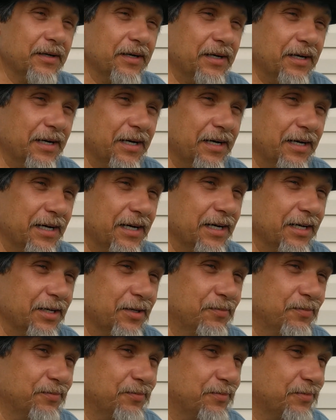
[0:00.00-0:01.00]
I
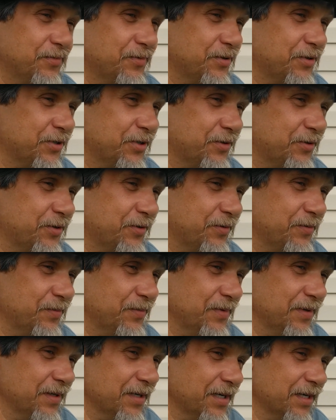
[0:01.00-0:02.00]

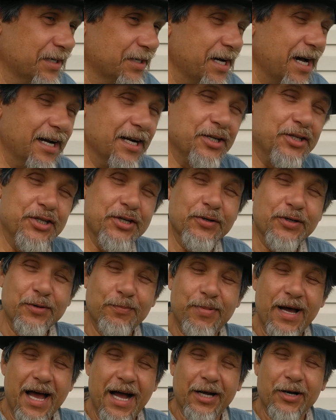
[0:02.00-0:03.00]
kind of chewed
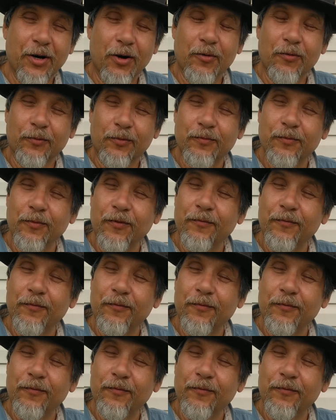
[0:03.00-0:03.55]
tobacco a